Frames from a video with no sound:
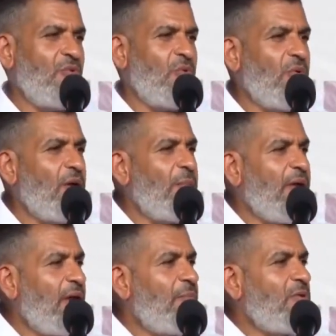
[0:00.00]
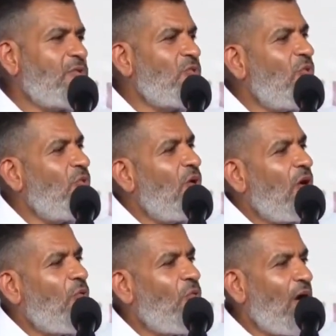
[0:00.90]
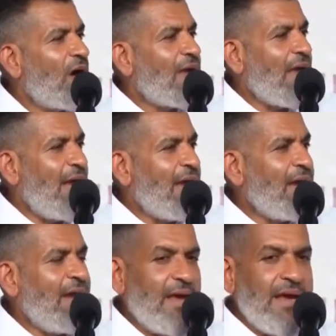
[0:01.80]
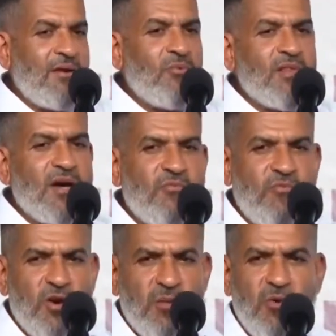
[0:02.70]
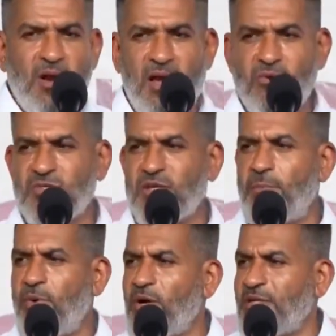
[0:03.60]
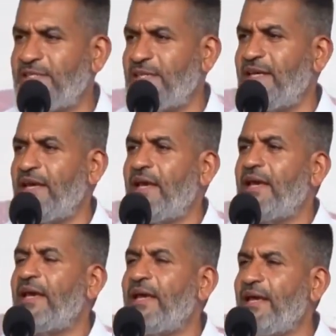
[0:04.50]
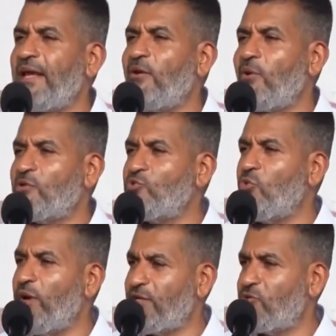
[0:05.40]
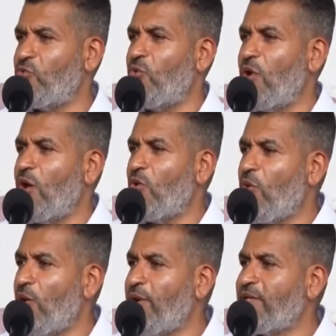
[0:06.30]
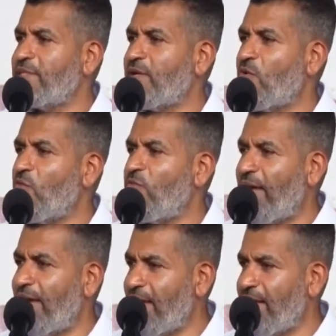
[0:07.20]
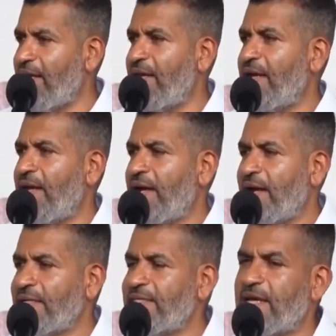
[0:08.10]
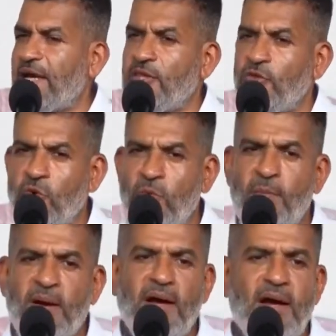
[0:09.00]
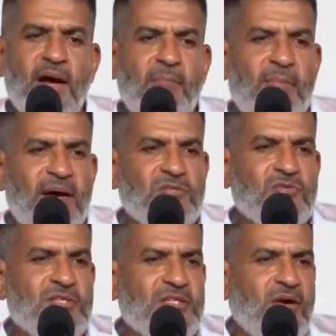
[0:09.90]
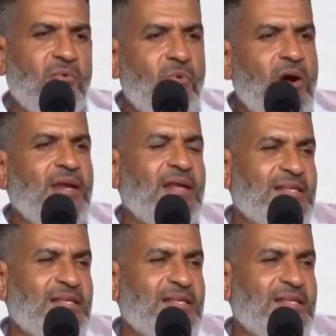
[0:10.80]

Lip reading: we will be able to work hand in hand with the affordable housing policy ili watu wetu waweze kufaidi katika nyumba ambazo zitakuwa ni